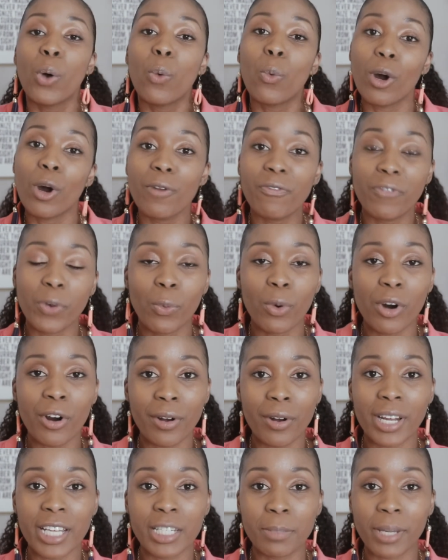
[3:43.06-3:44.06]
word for
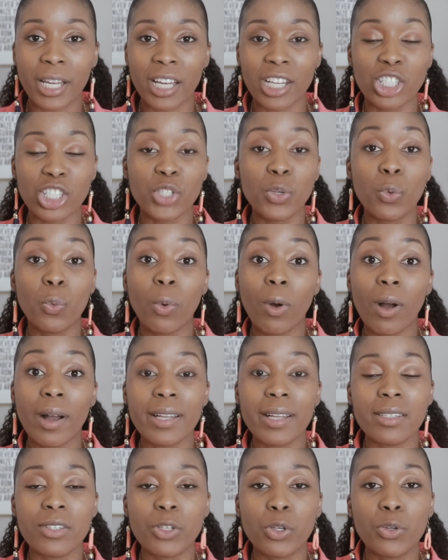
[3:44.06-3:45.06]
word is because you
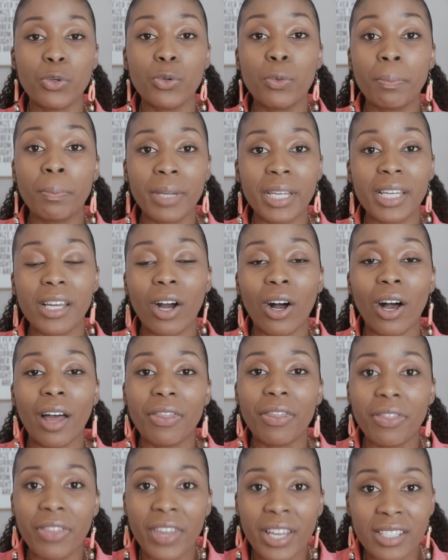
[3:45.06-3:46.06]
want to be
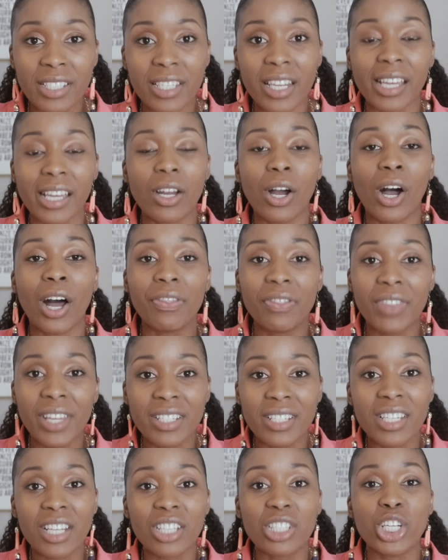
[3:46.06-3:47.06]
authentic,
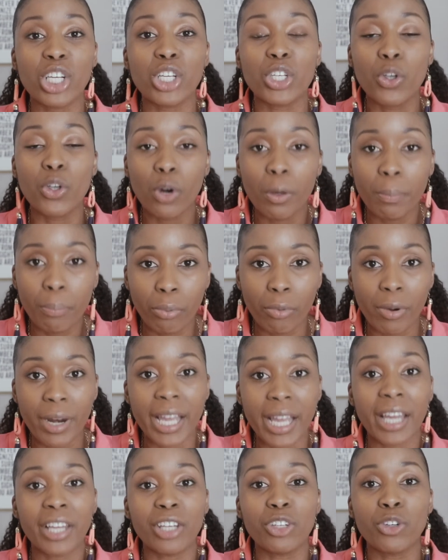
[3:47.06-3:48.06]
authentic to your brand
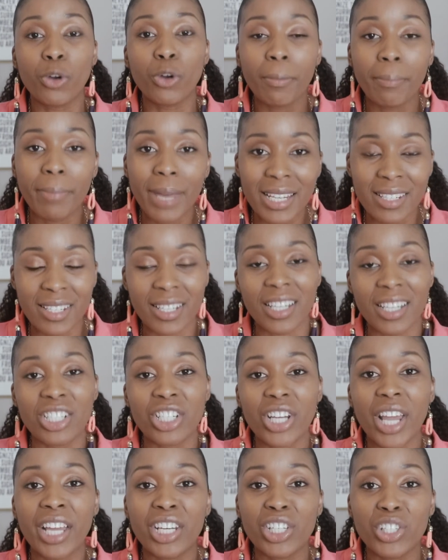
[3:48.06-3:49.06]
brand, your message,
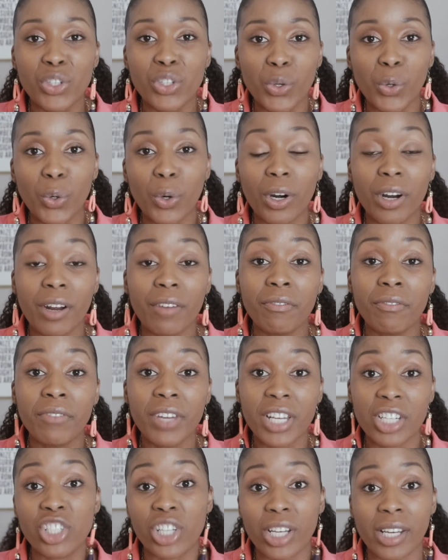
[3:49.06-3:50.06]
and your
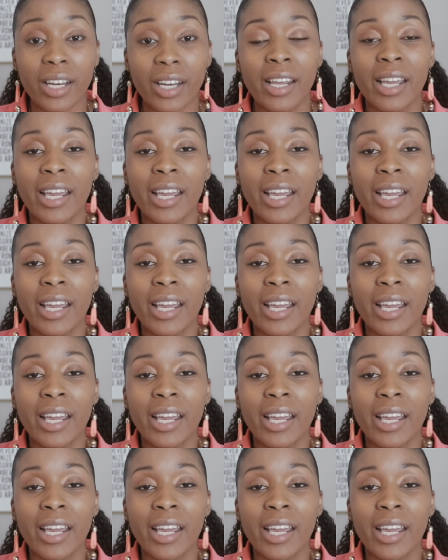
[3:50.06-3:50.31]
vision.